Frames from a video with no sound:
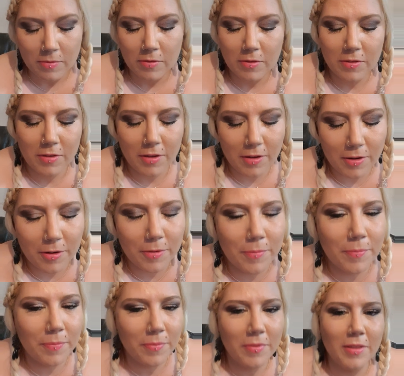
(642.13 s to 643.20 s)
So
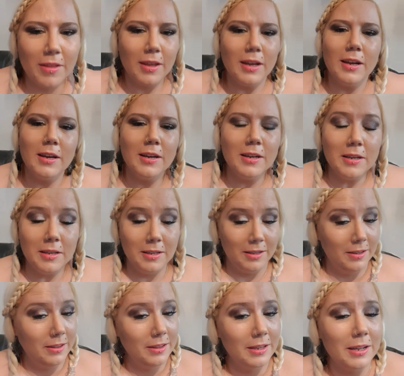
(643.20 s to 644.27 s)

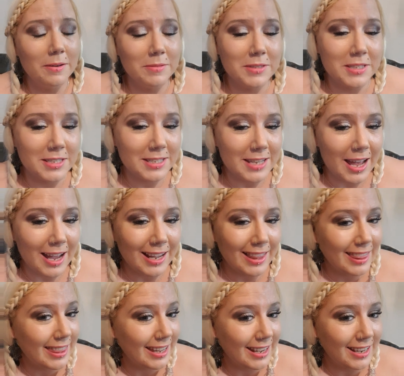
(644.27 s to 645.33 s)
that was the second
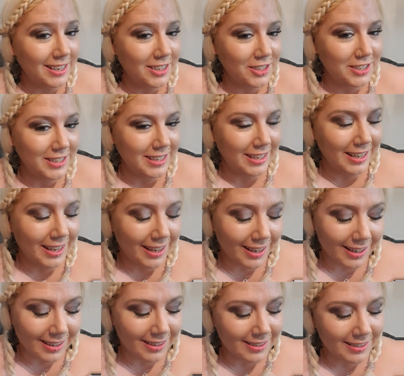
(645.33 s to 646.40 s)
thing I could hear.